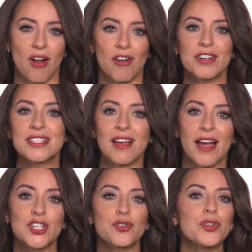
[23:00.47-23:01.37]
are
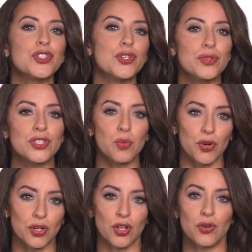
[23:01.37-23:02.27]
designed to reduce the
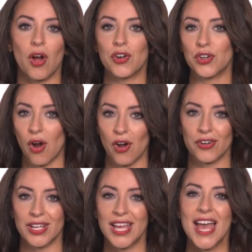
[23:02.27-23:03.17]
workload on your
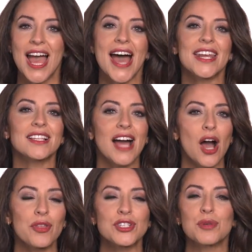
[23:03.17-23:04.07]
heart and
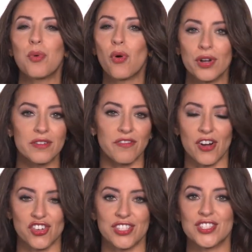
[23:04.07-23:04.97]
allow these important
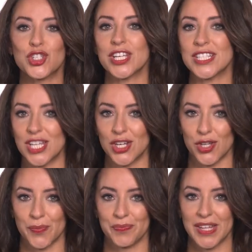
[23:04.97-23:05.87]
functions to continue.